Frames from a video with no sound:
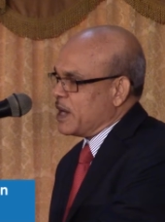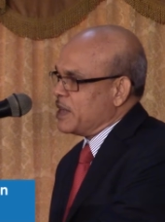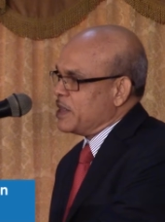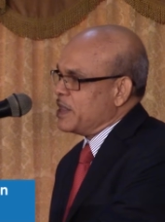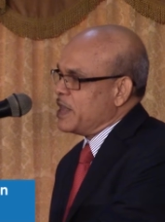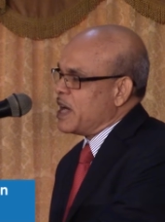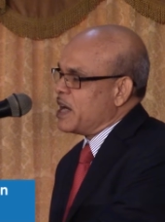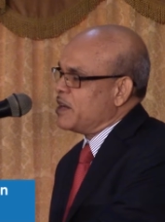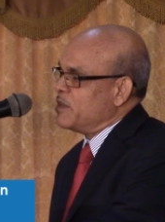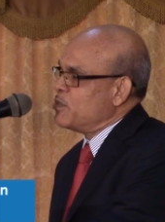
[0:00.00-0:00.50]

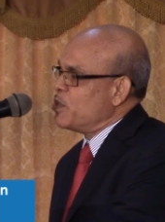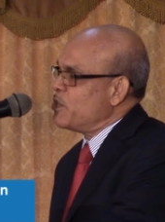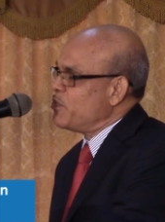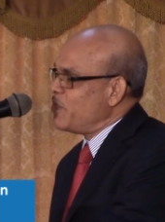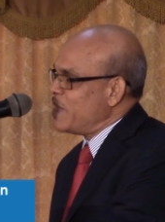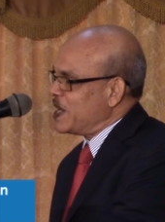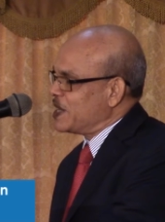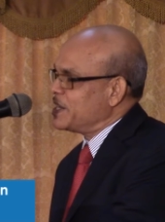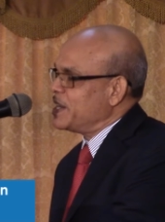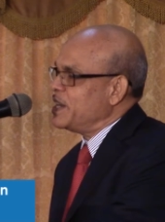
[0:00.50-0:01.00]
they are
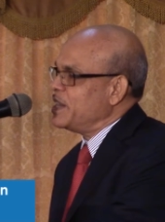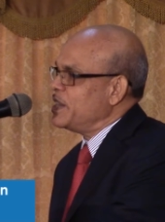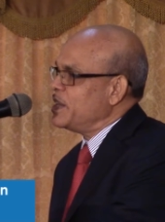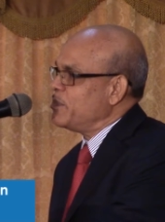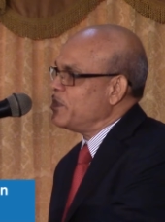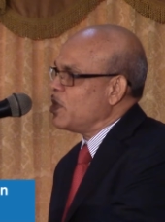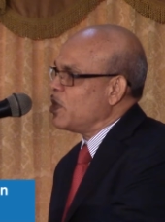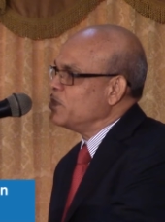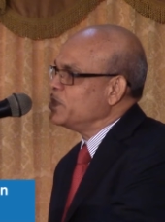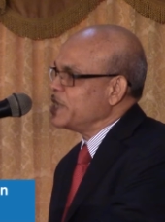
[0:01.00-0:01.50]
reflected in
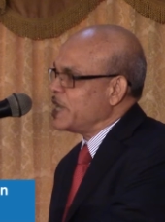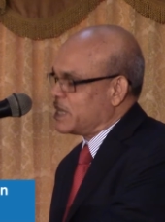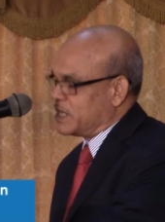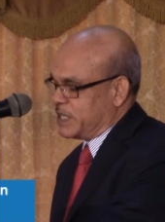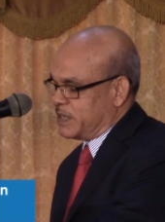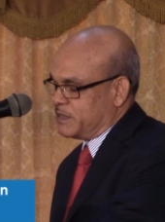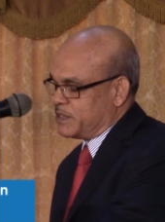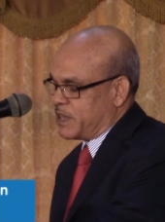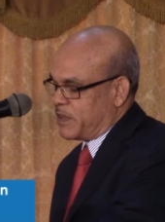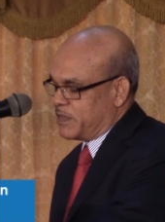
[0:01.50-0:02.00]
the
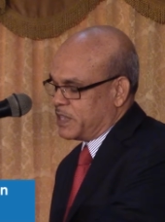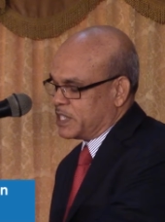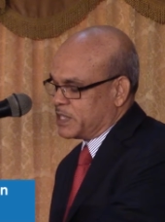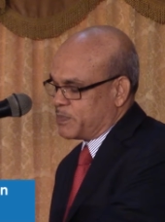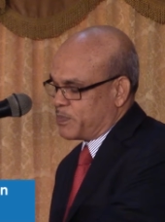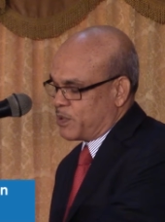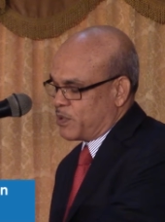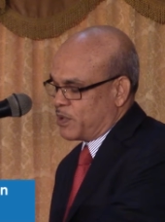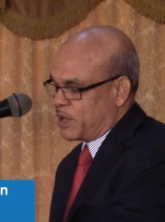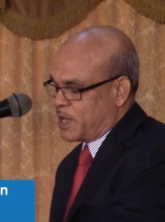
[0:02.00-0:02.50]
objectives of this
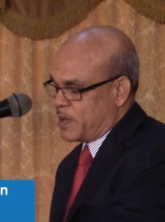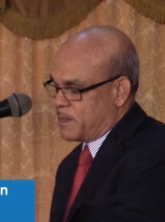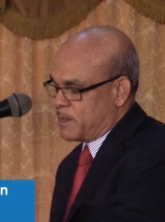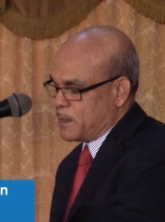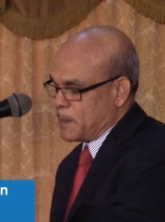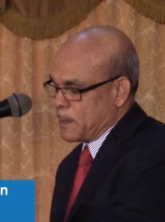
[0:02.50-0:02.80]
program.